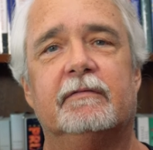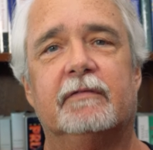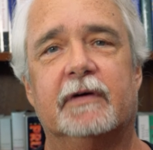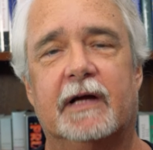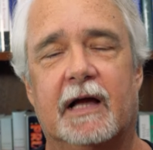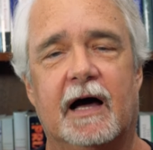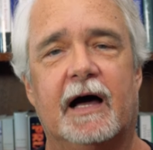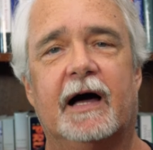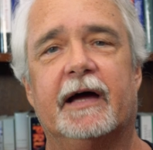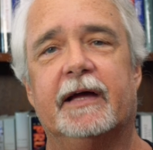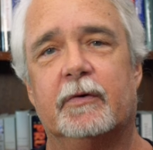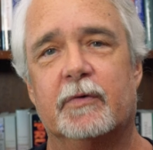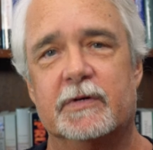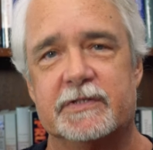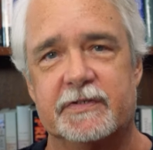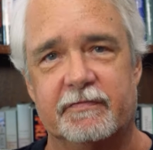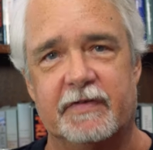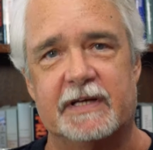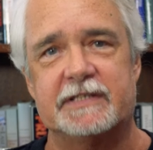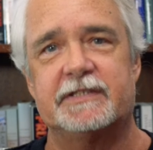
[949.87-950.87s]
the guy who
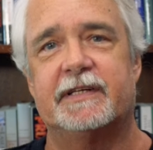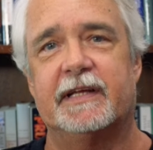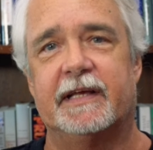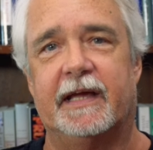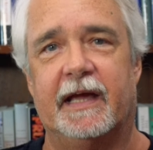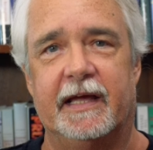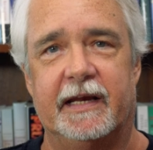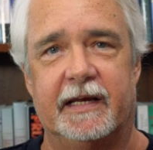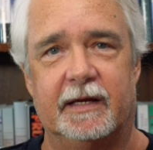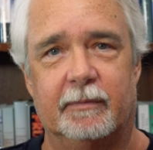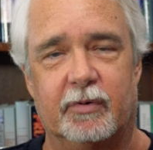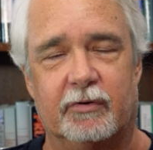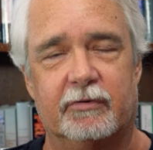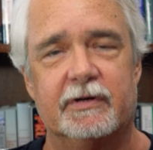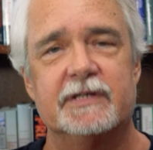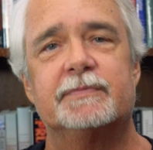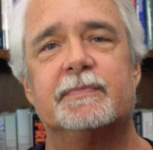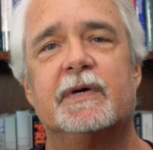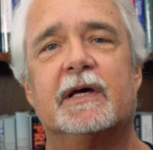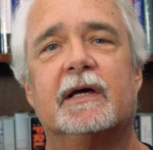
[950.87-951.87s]
was investigating
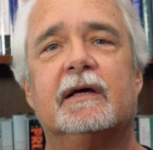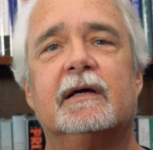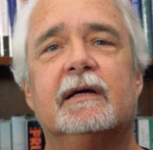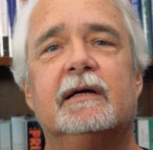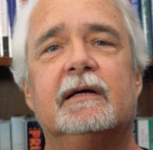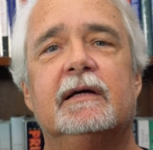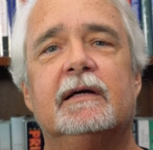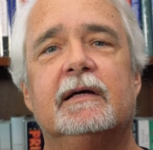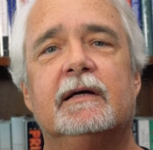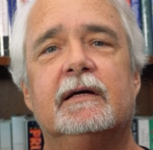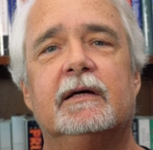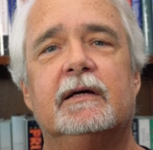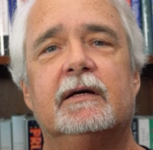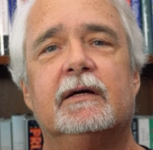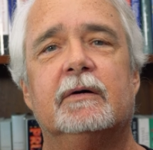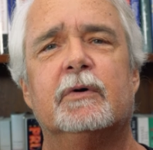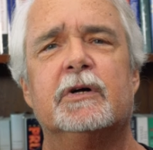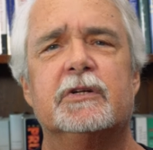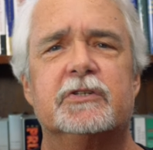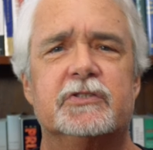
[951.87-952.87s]
Burisma,
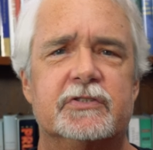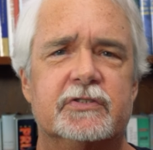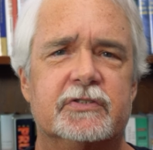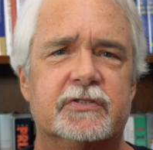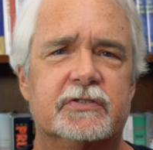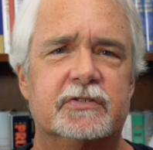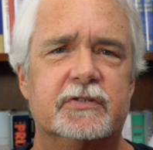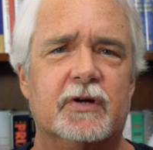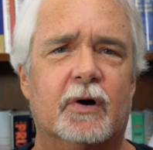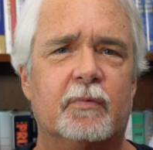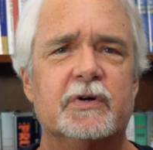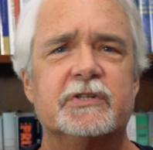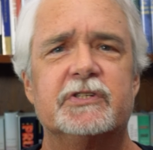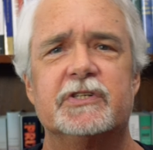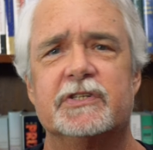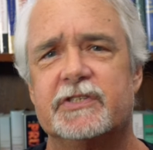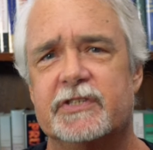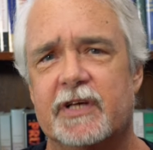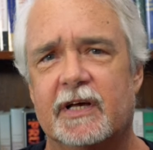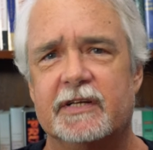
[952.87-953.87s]
which on which
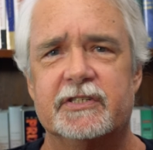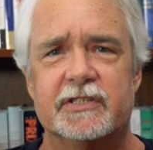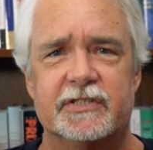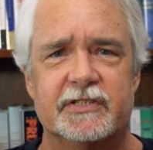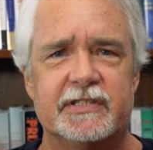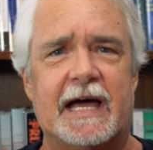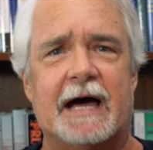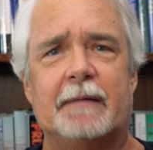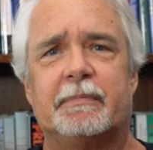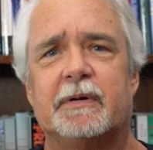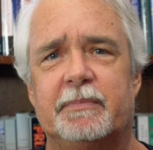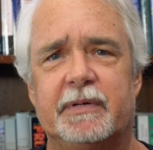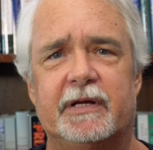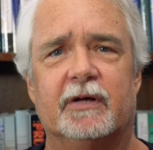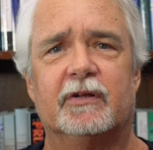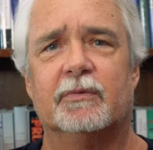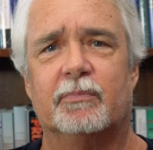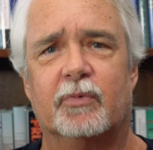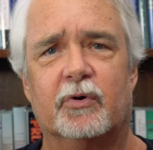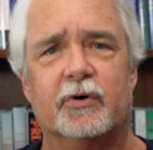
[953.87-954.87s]
his son just happened to
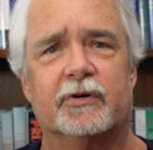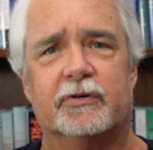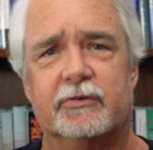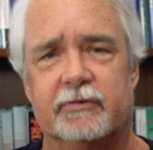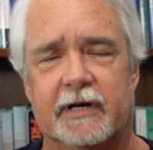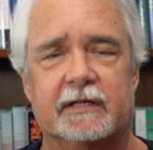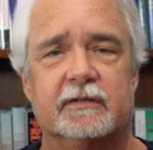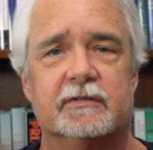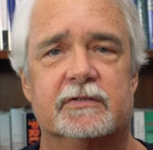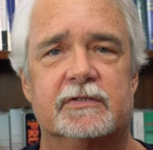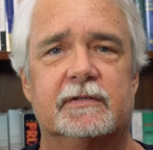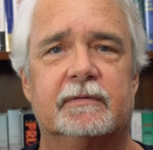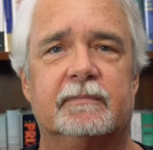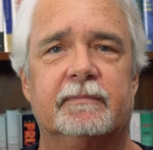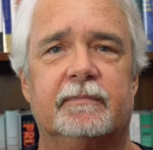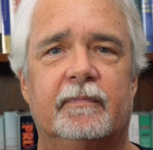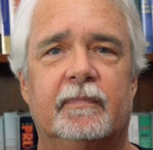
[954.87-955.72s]
be on the board of directors.